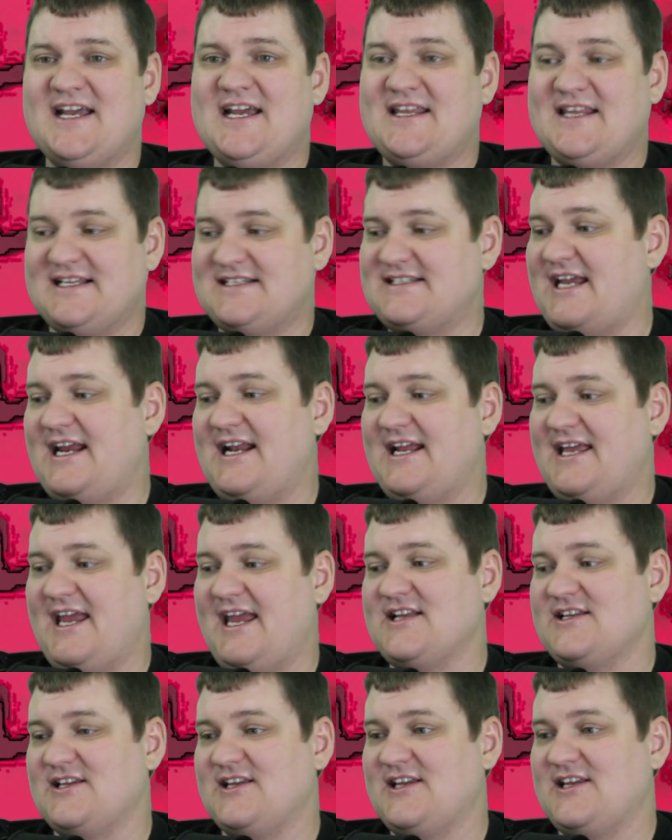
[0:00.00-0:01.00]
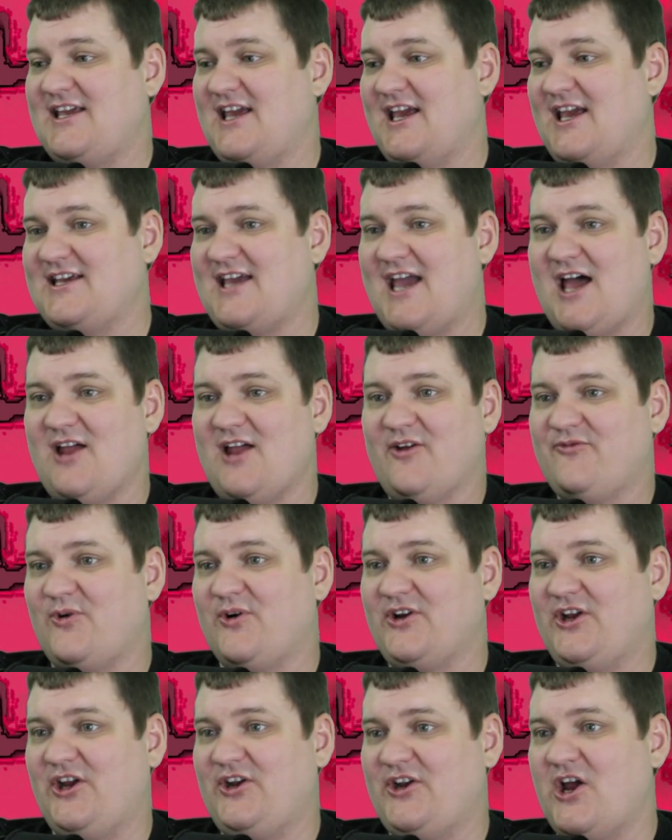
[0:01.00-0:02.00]
the state of
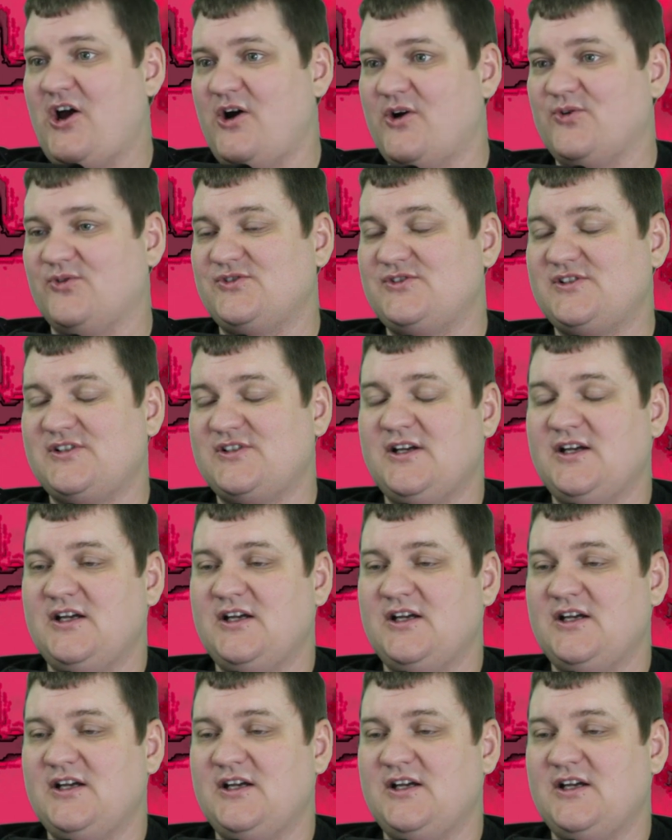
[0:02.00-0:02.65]
California knows